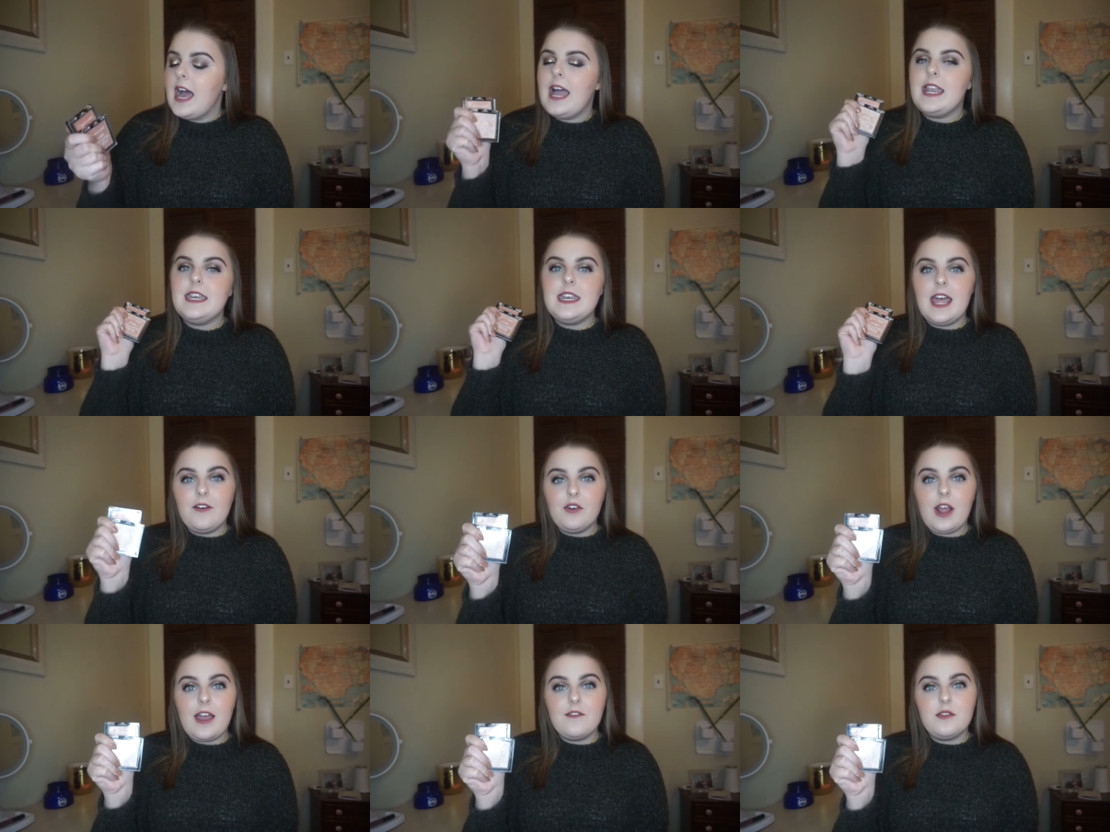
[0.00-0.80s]
I
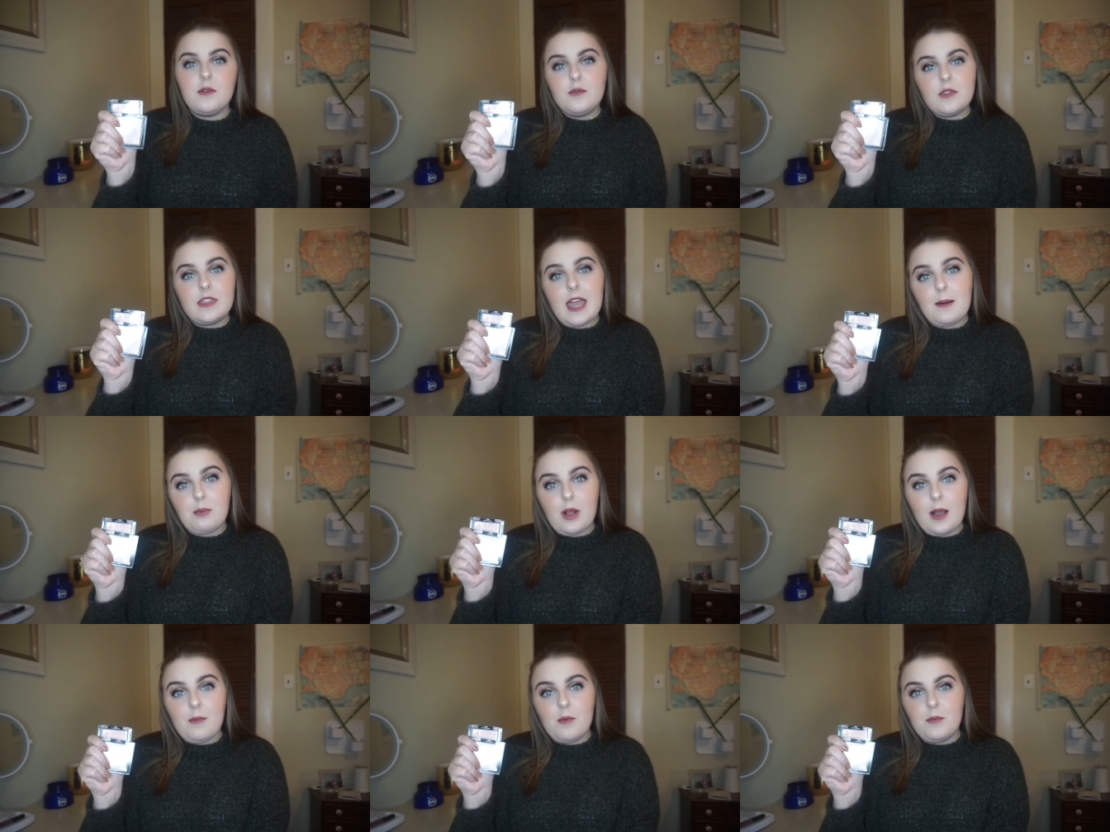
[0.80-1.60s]
never have that
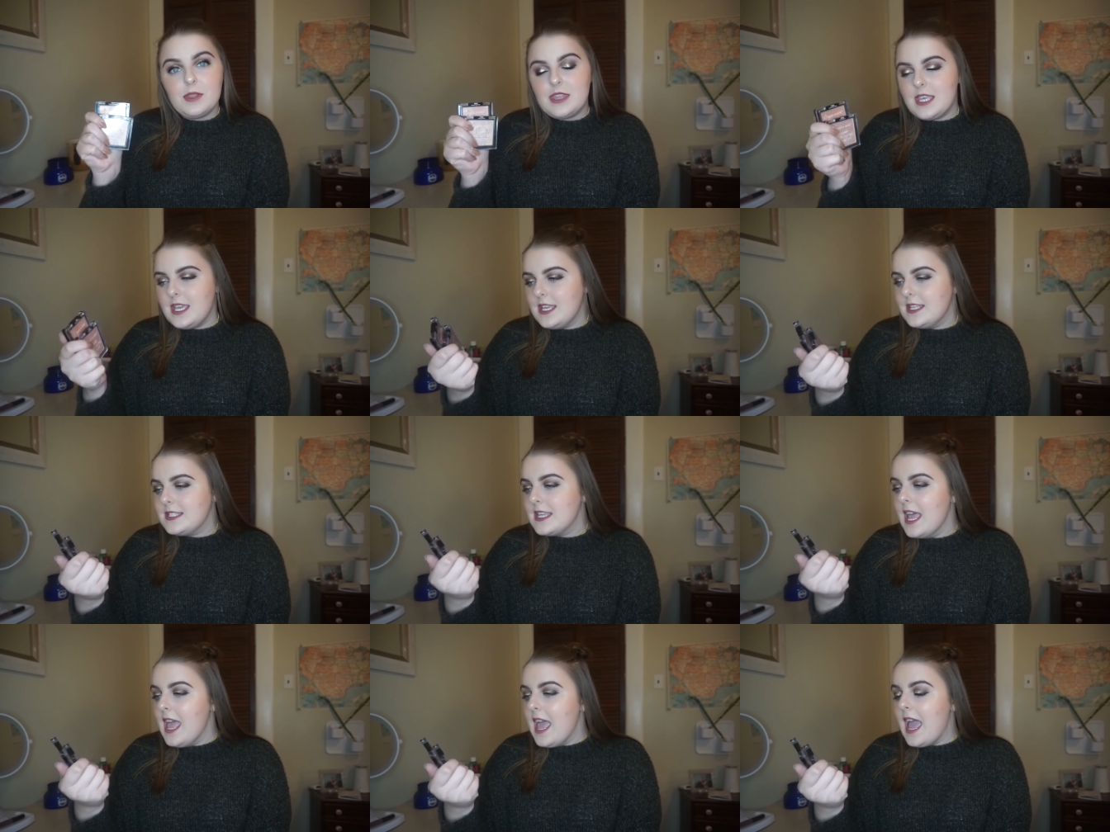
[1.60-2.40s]
problem with these,
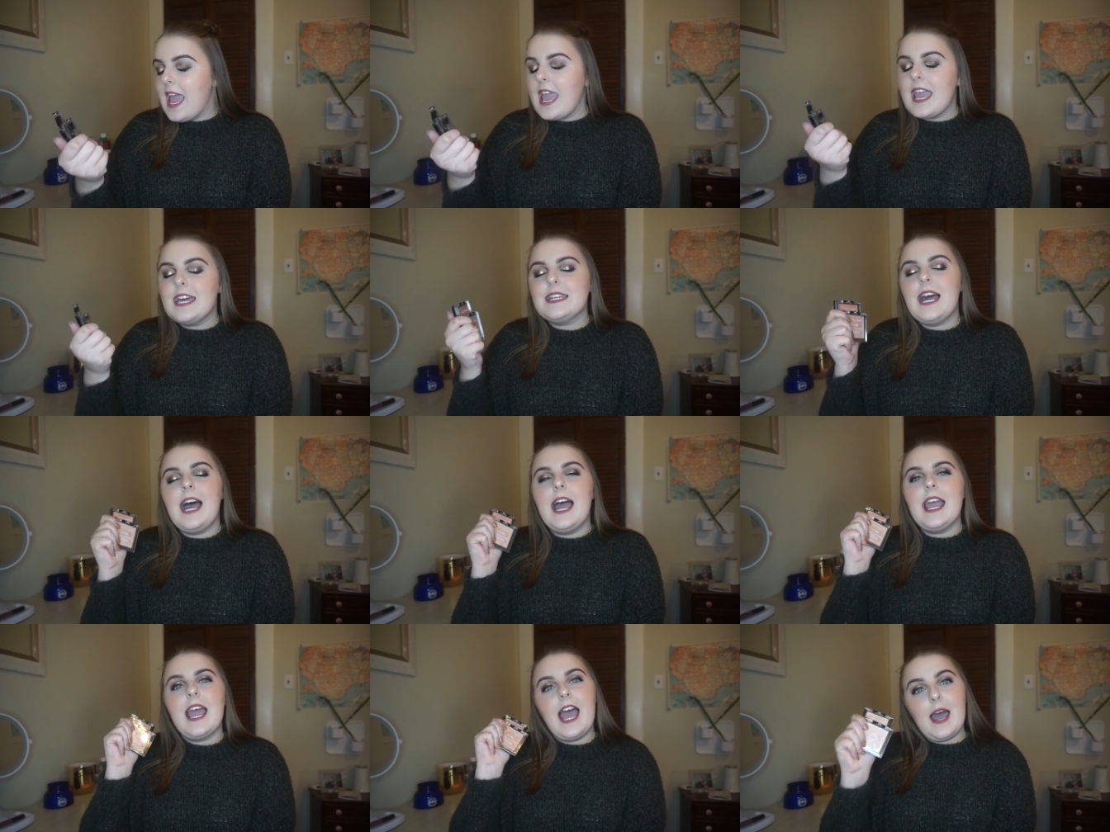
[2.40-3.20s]
and
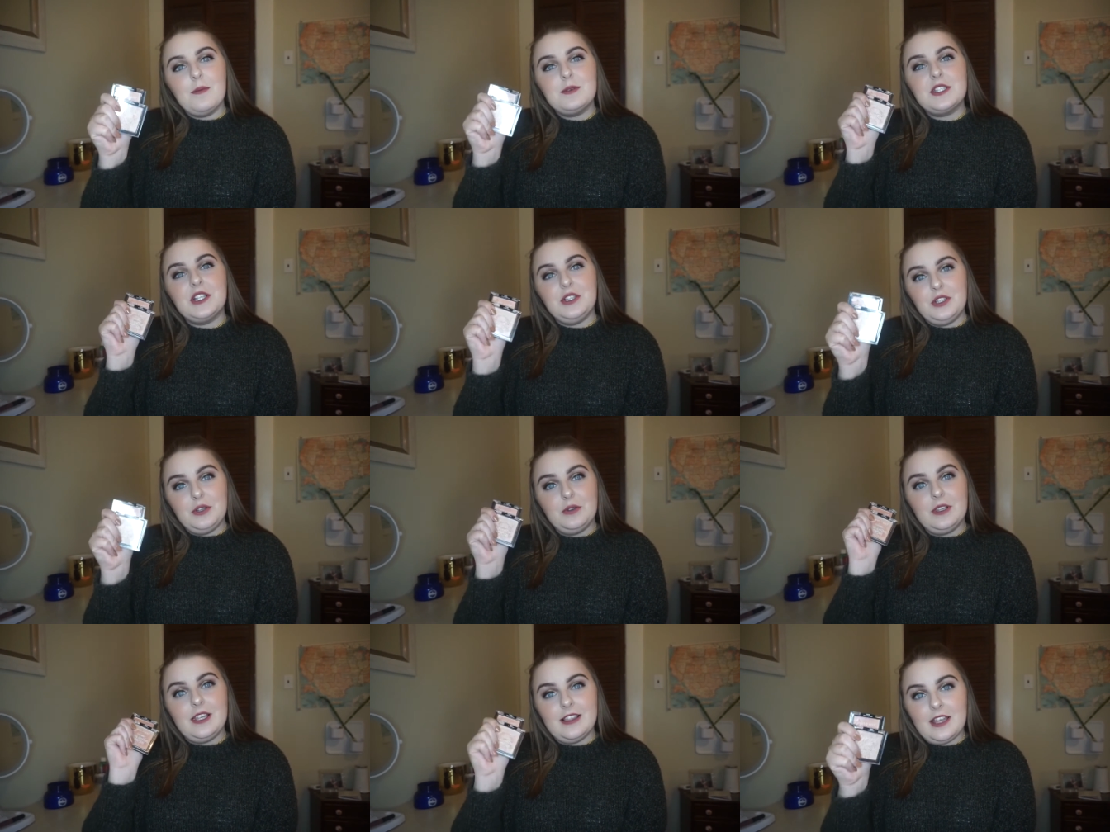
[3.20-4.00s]
I
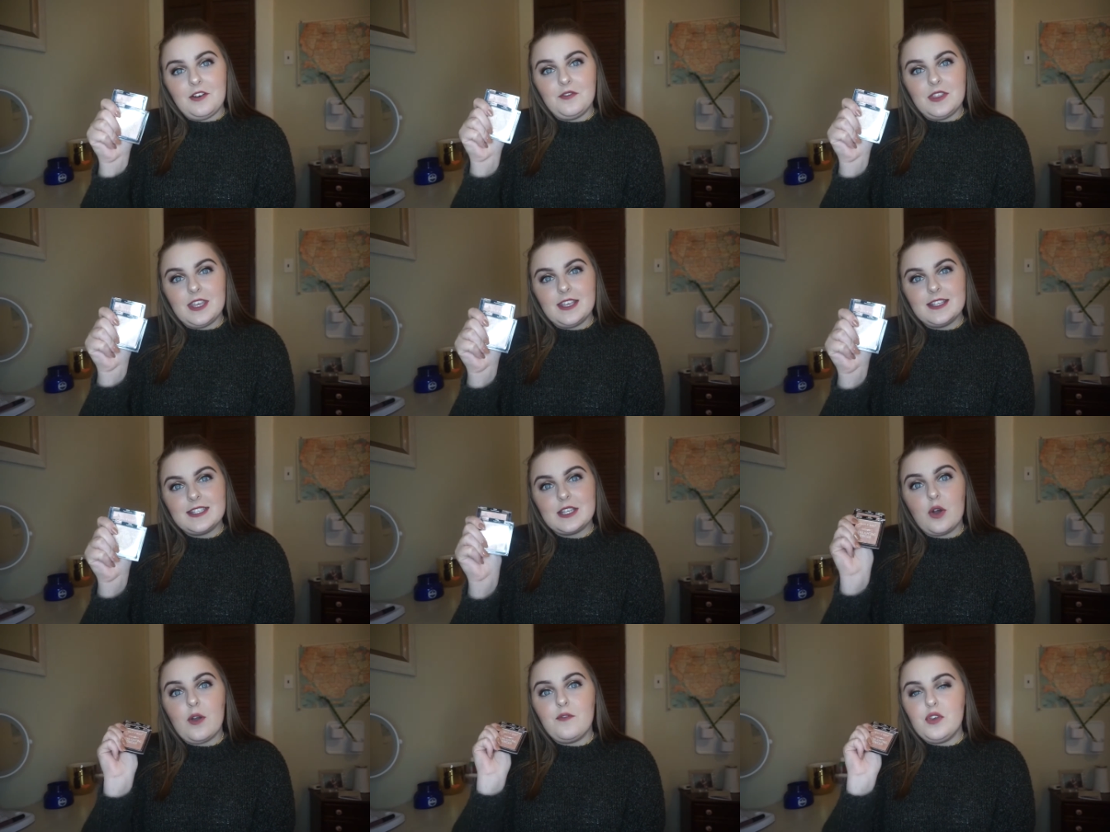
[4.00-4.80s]
absolutely love these.
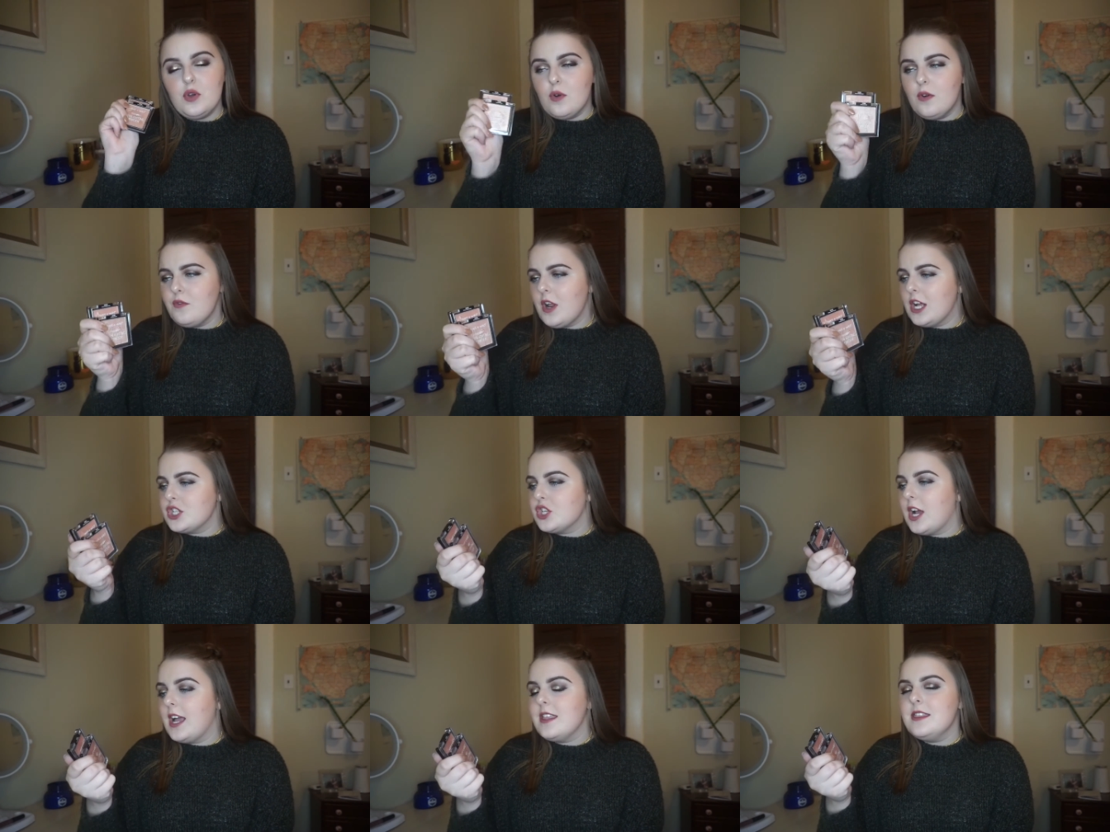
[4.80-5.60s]
So if you have not
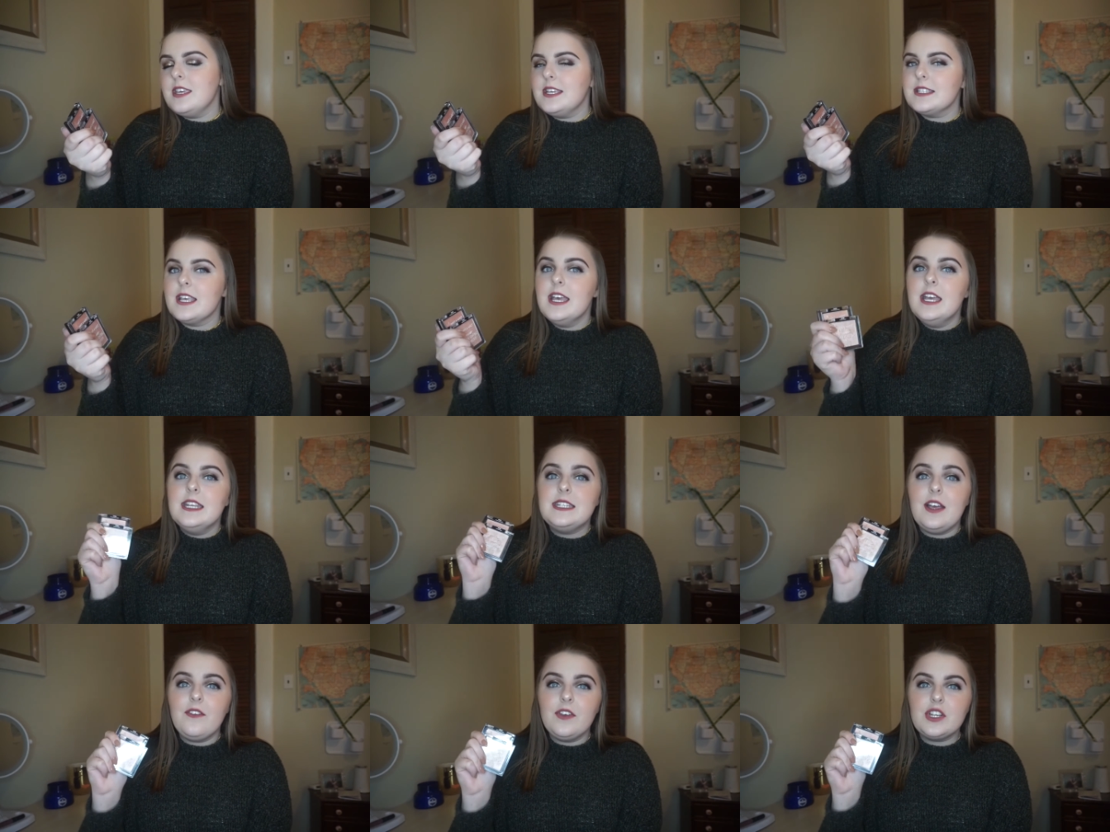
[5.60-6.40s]
tried these,
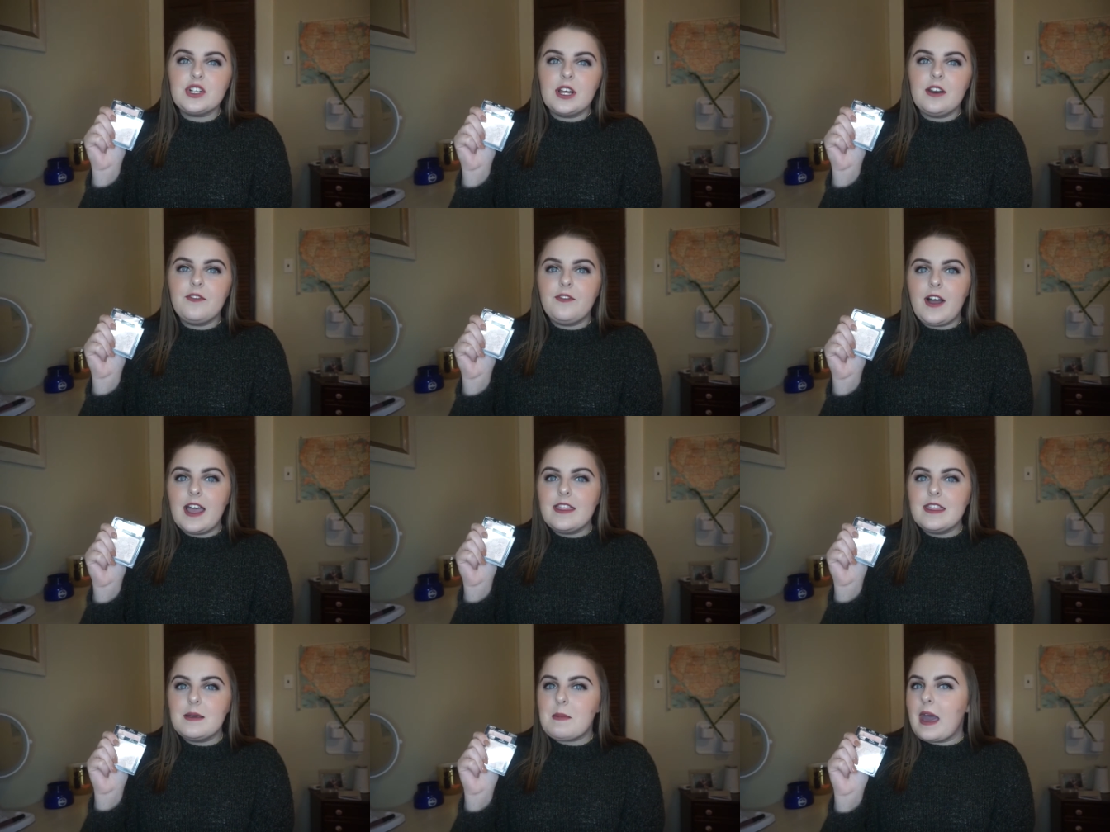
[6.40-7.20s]
definitely try to
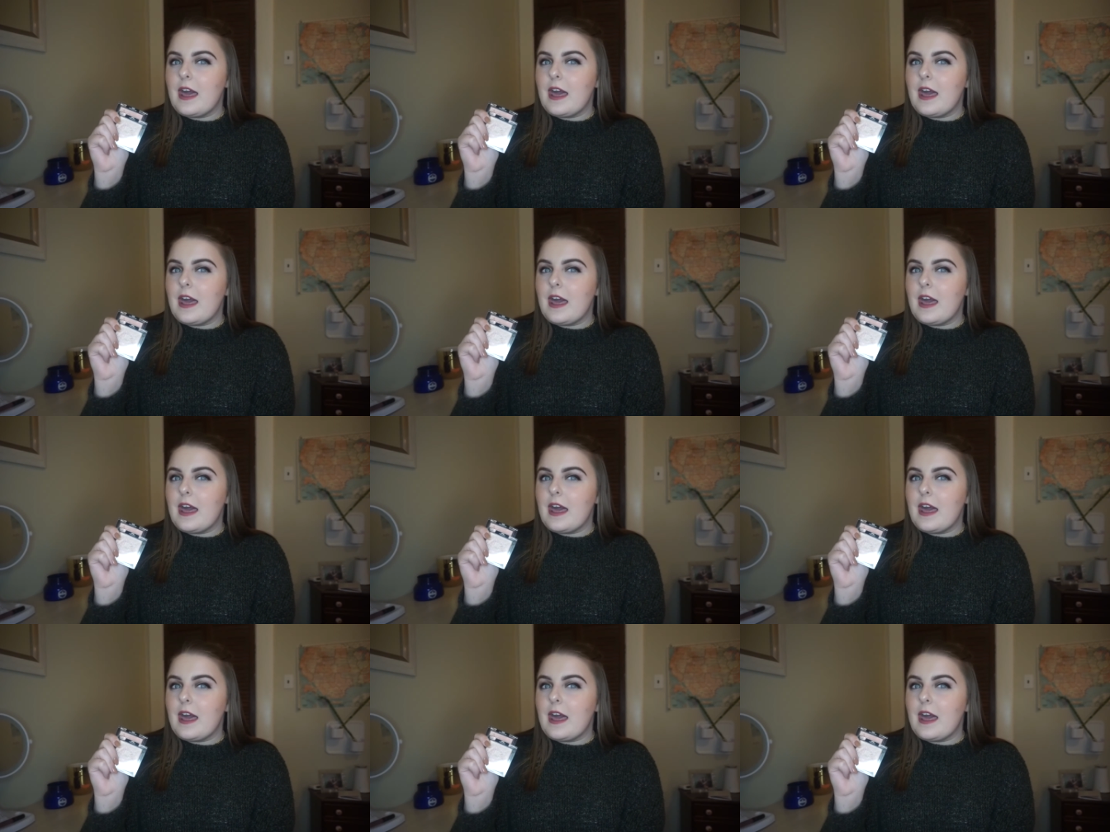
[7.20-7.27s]
find them.